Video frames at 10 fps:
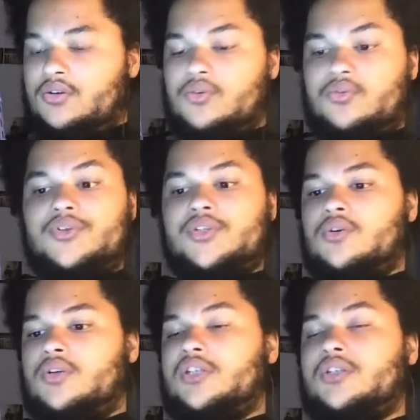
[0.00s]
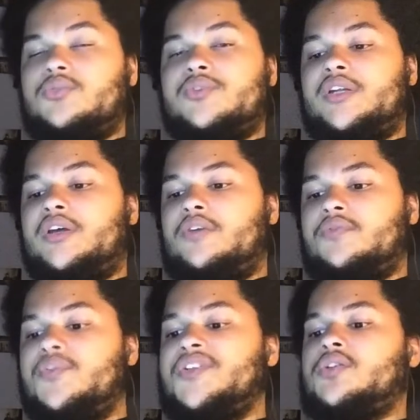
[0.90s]
No, 3 stars. That's 3.5.
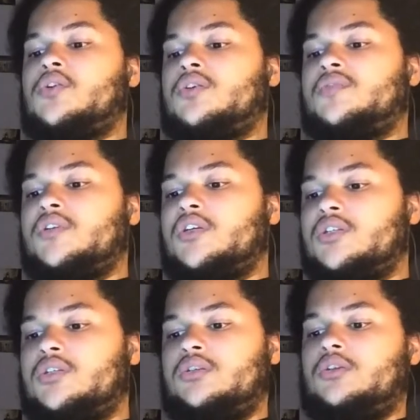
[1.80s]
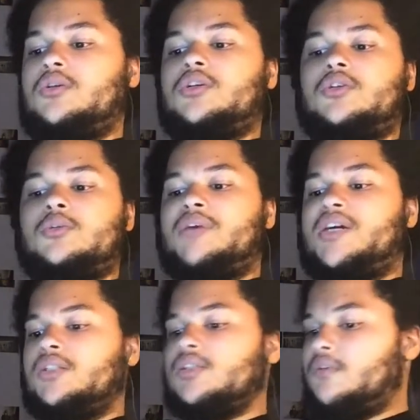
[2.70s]
3 stars for this. You know, because of those
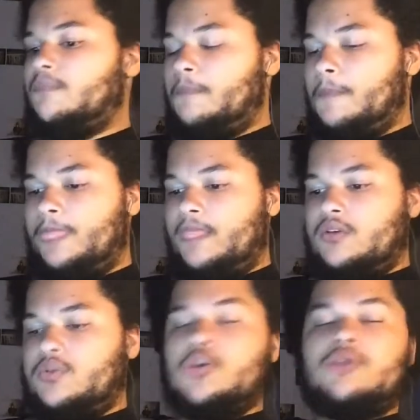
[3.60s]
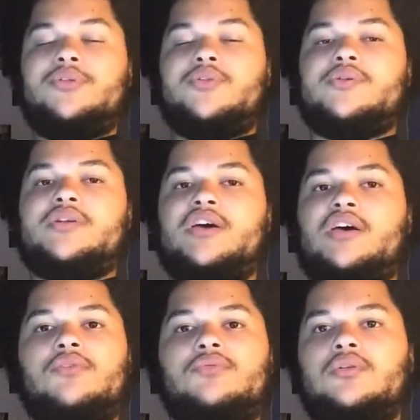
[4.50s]
botches. It's going to be
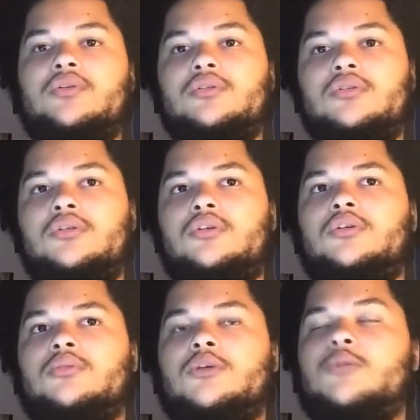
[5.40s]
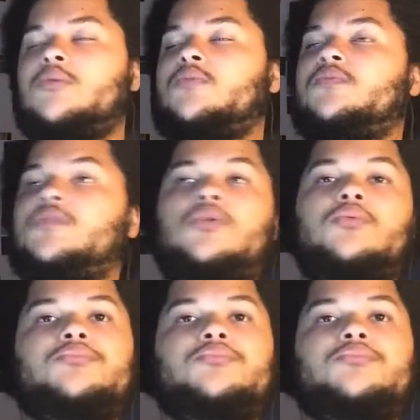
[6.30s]
3.5. Maybe even 4.